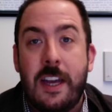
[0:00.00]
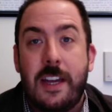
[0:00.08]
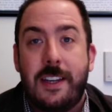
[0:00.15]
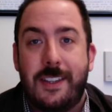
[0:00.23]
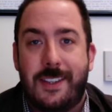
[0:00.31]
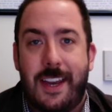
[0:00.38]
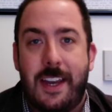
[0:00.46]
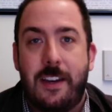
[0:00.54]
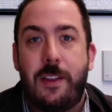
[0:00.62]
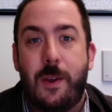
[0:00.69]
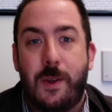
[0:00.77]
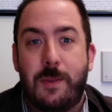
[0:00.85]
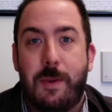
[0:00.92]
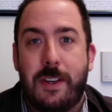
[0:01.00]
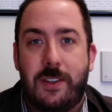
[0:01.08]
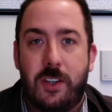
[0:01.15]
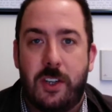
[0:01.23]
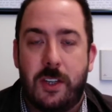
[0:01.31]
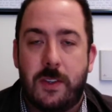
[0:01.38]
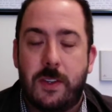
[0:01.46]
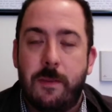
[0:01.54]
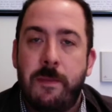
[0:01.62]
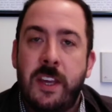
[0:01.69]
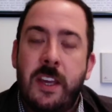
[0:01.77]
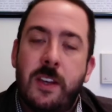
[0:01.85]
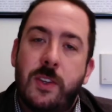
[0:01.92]
to send these messages.
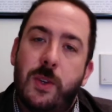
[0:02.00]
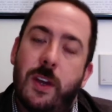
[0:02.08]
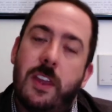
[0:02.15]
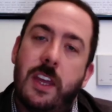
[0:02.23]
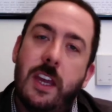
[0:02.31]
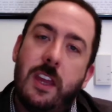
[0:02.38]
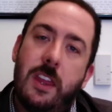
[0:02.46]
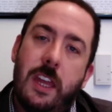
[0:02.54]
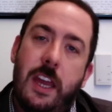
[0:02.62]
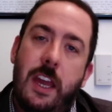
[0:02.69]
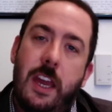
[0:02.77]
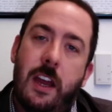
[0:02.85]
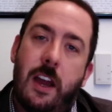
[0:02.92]
So I think the